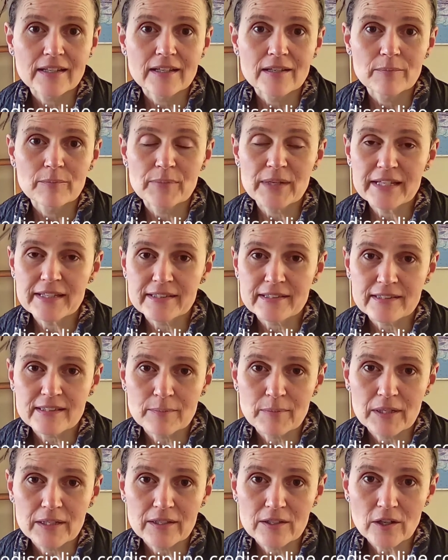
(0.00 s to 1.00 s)

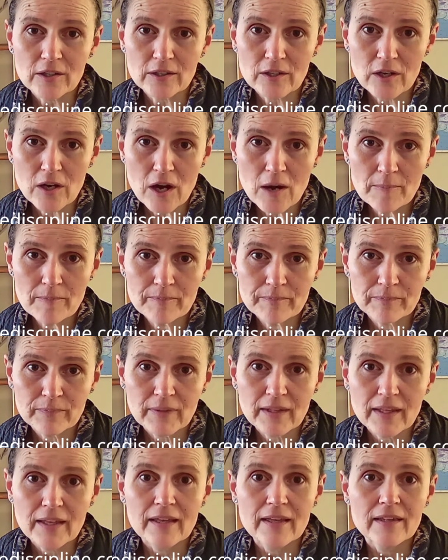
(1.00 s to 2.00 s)
discipline.com.
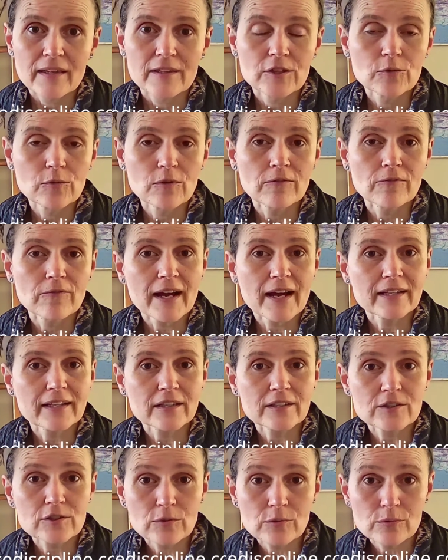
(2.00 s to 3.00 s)
You will find
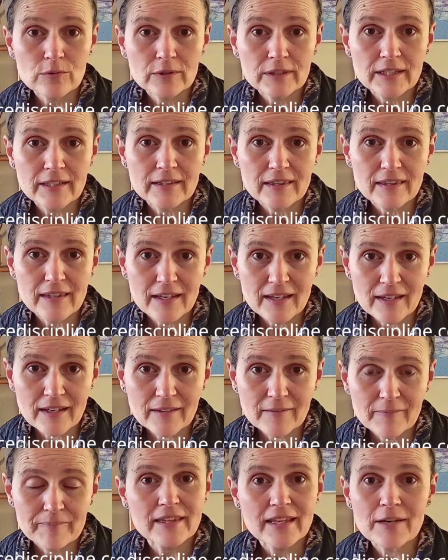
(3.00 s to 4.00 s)
a toolkit there
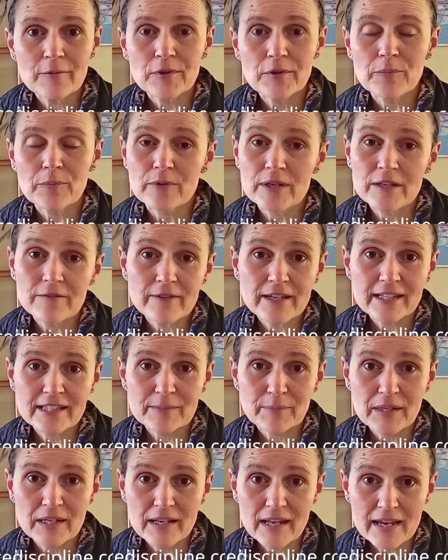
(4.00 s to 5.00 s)
with brief
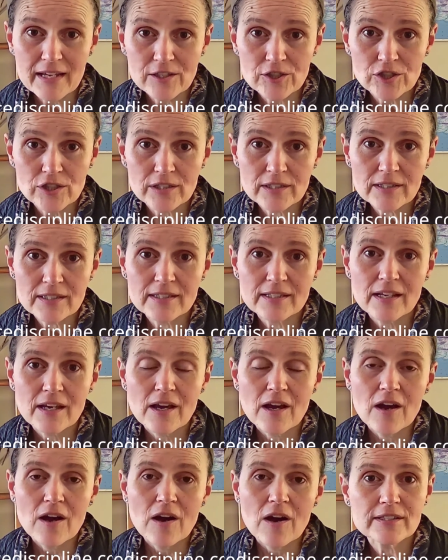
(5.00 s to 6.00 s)
explanations
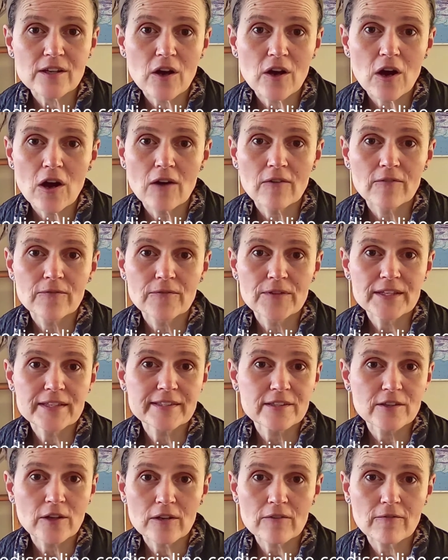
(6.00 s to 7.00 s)
of these
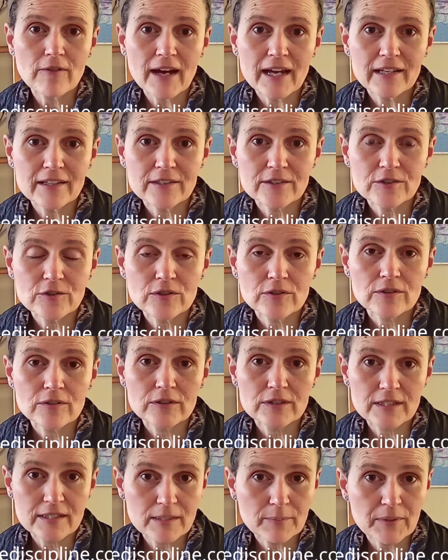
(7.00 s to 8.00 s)
nonviolent
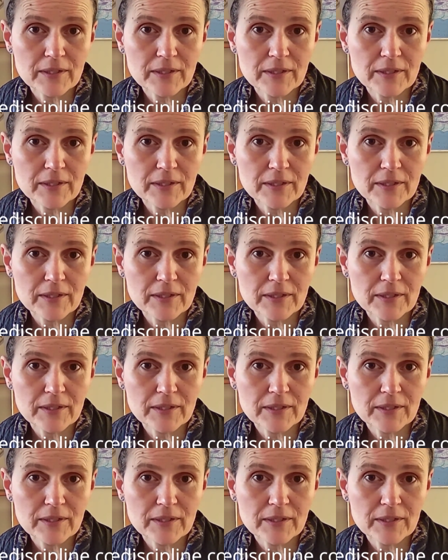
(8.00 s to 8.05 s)
discipline